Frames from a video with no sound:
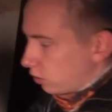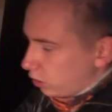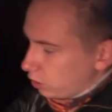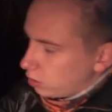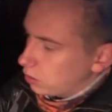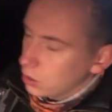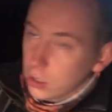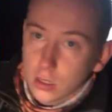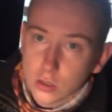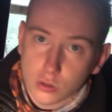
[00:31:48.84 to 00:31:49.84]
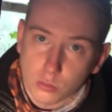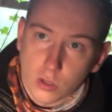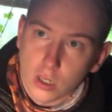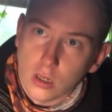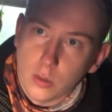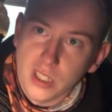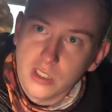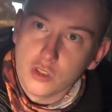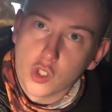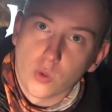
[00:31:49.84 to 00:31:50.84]
See, some uh,
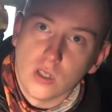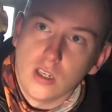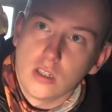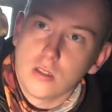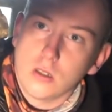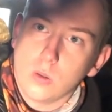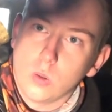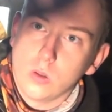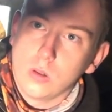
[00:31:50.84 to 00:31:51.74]
amazing jewelry. I don't know